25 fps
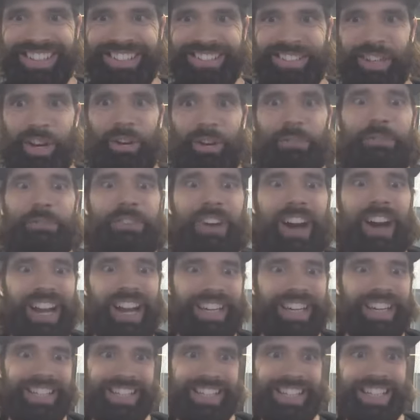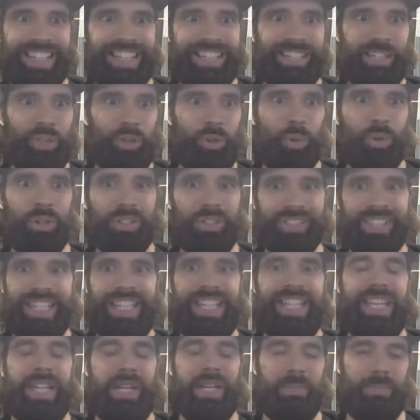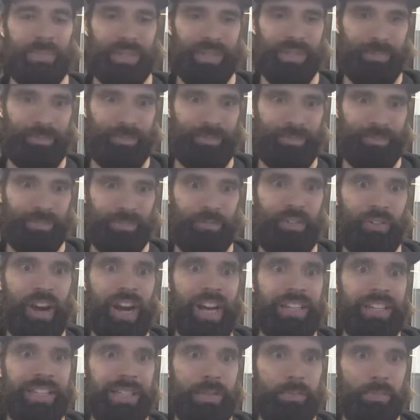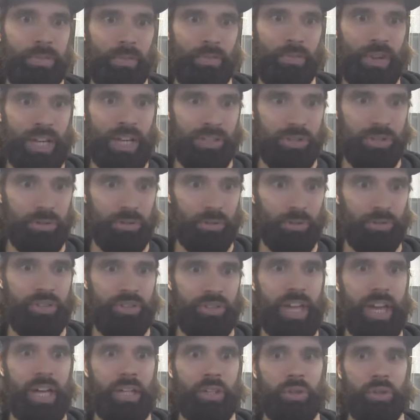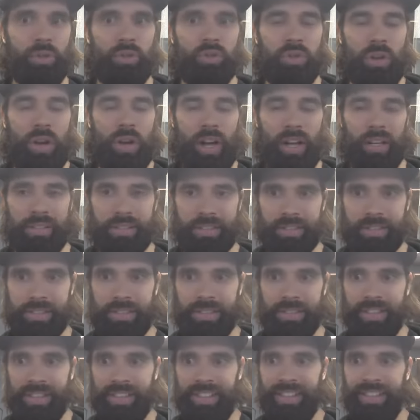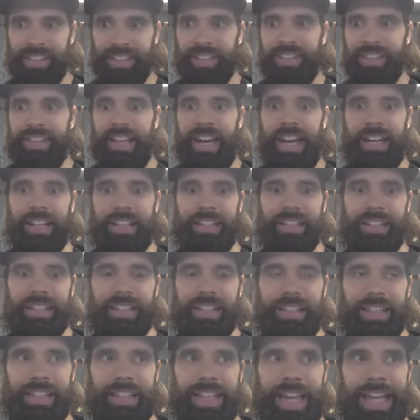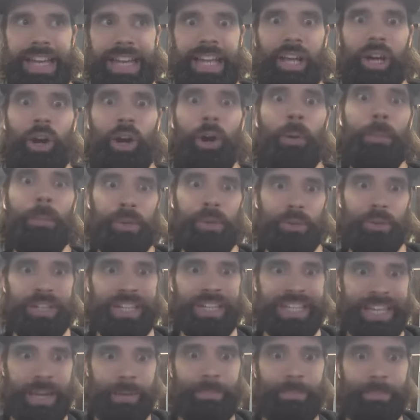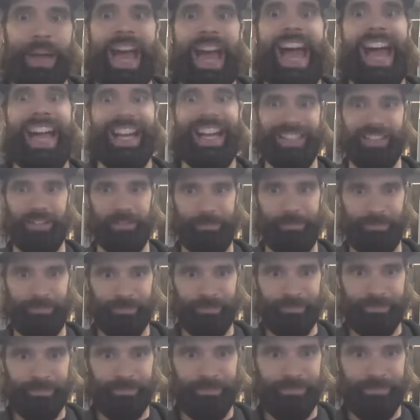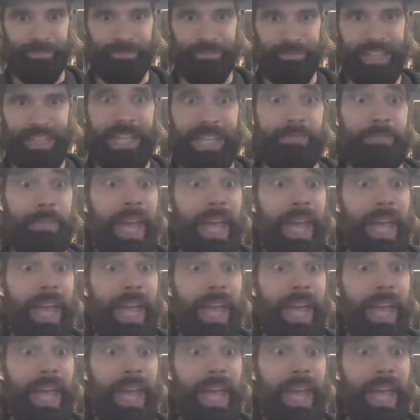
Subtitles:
So finding your team, finding professionals that you trust, that help you get back and